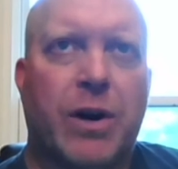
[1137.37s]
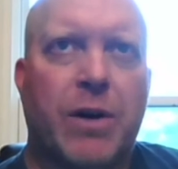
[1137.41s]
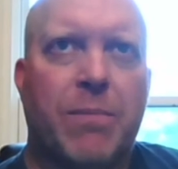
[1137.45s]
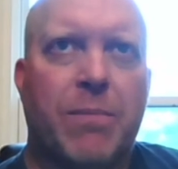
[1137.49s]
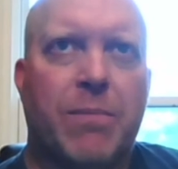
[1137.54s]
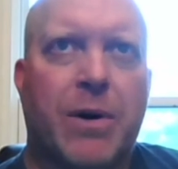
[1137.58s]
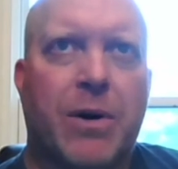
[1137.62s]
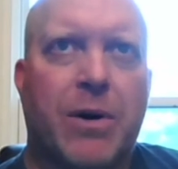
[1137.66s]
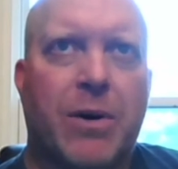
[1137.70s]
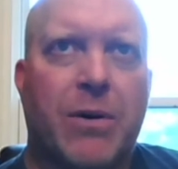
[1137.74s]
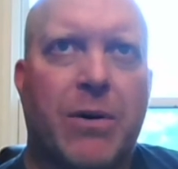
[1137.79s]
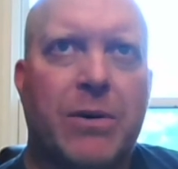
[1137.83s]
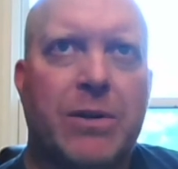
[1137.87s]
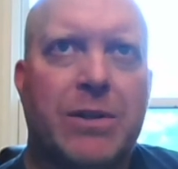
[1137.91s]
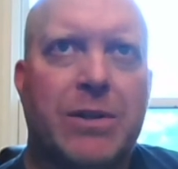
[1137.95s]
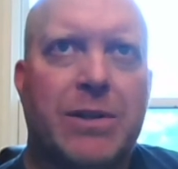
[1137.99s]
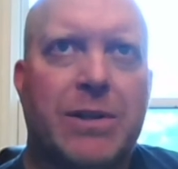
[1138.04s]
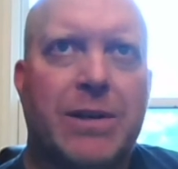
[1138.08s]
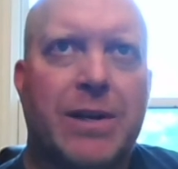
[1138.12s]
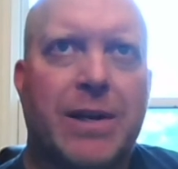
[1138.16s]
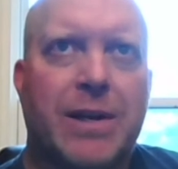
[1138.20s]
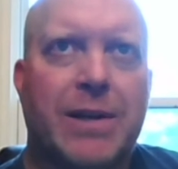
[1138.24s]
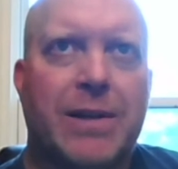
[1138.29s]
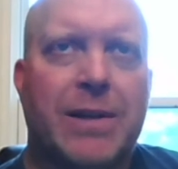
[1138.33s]

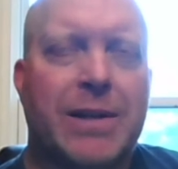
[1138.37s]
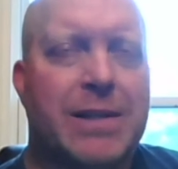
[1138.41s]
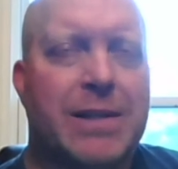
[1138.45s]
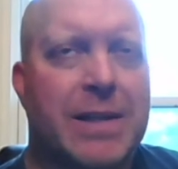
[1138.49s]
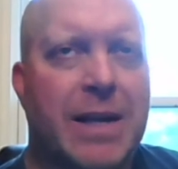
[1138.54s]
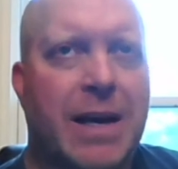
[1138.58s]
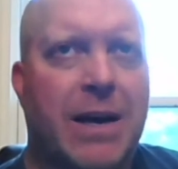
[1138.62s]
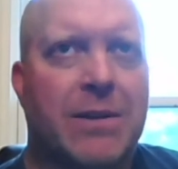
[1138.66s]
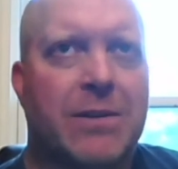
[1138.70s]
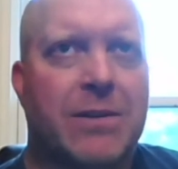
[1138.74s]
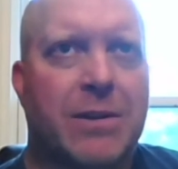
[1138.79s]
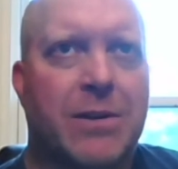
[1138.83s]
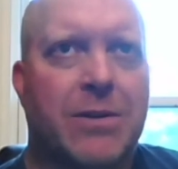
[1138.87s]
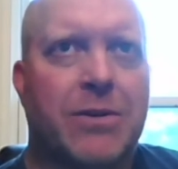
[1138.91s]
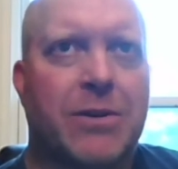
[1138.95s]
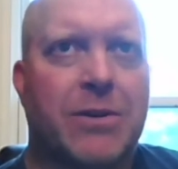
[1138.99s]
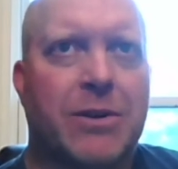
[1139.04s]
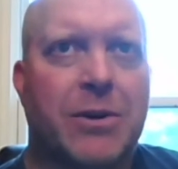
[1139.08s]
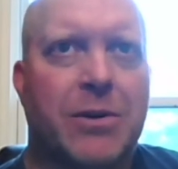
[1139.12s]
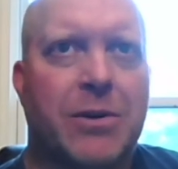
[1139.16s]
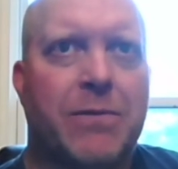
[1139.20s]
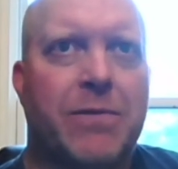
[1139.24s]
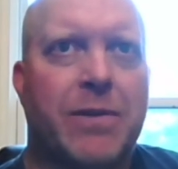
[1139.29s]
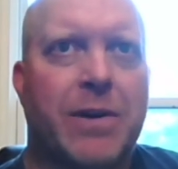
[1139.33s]
now what I enjoy
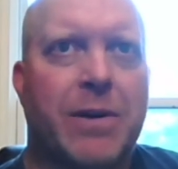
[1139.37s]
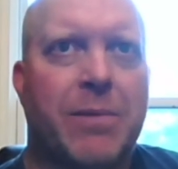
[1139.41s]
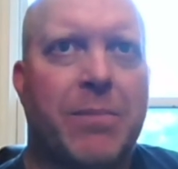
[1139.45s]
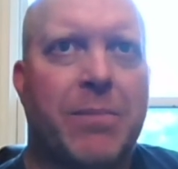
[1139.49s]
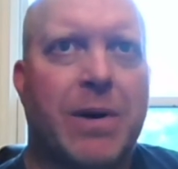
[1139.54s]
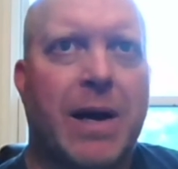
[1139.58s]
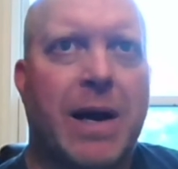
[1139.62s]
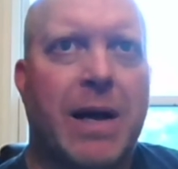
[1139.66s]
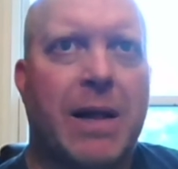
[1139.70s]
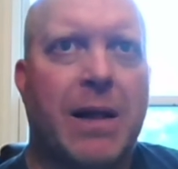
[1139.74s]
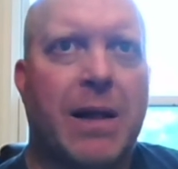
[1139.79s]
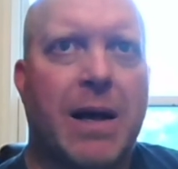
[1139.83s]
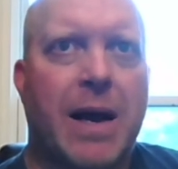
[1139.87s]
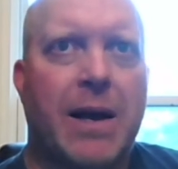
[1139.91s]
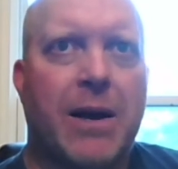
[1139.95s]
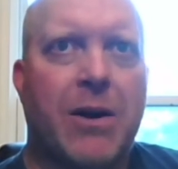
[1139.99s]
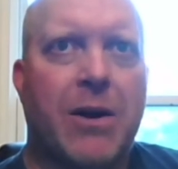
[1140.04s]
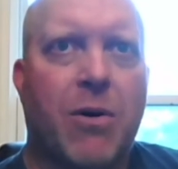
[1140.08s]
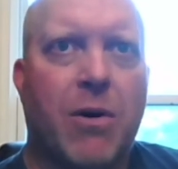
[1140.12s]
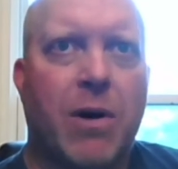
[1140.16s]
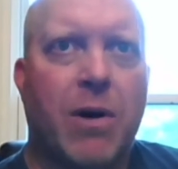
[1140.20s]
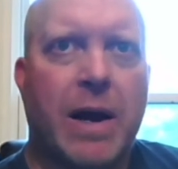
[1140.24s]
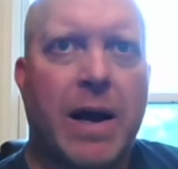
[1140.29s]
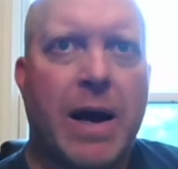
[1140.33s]
most, and
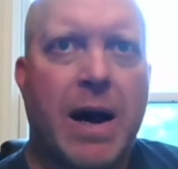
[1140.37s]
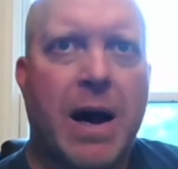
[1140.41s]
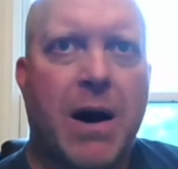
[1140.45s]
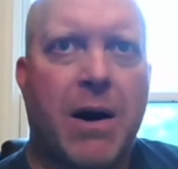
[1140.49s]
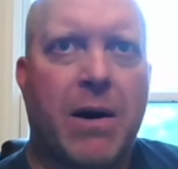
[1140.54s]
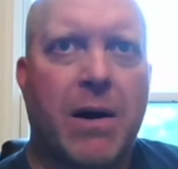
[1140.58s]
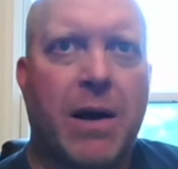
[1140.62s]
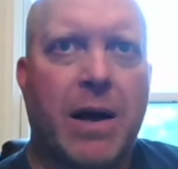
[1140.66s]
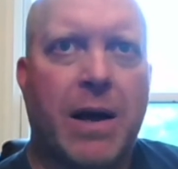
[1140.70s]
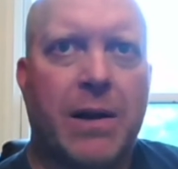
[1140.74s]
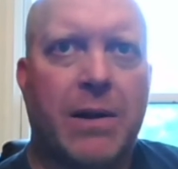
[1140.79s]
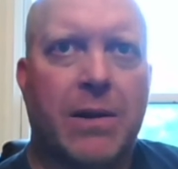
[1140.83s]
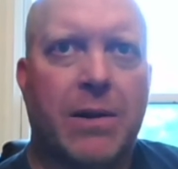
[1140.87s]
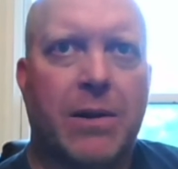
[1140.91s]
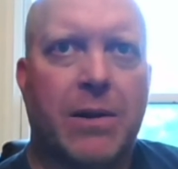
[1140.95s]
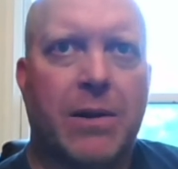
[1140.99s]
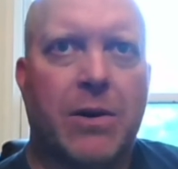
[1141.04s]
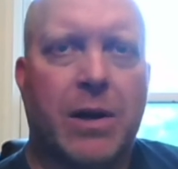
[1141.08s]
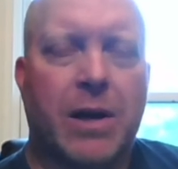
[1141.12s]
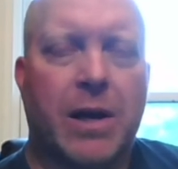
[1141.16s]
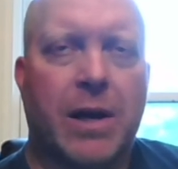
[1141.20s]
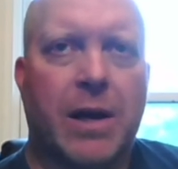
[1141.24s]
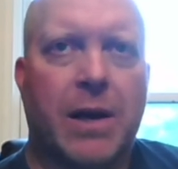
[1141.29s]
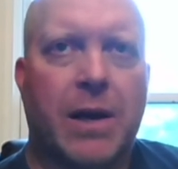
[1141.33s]
this sounds a little goofy,
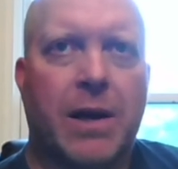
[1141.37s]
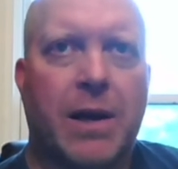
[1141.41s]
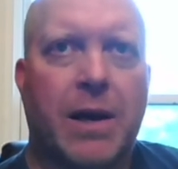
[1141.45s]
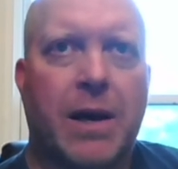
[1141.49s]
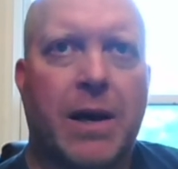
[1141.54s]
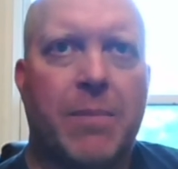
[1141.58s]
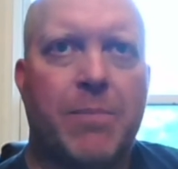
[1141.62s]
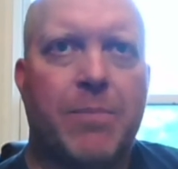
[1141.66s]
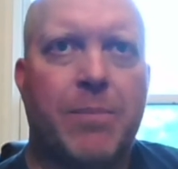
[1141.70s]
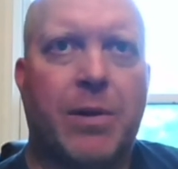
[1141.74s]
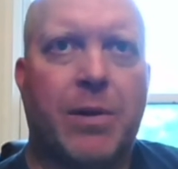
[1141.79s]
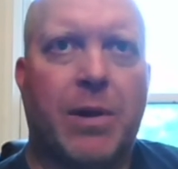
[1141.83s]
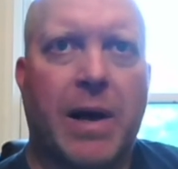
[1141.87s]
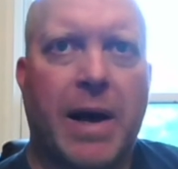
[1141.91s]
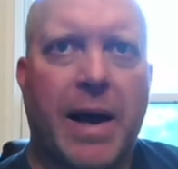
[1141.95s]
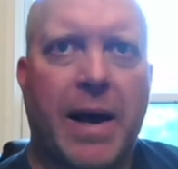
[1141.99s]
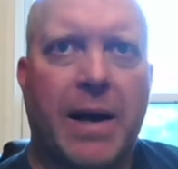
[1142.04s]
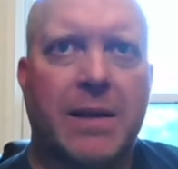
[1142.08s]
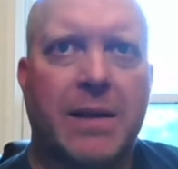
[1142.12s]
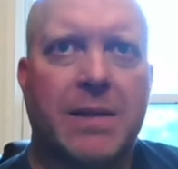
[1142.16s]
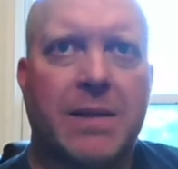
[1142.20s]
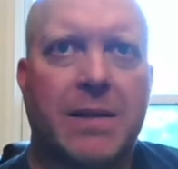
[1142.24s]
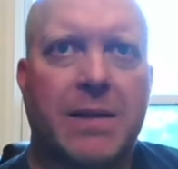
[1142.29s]
but I like going out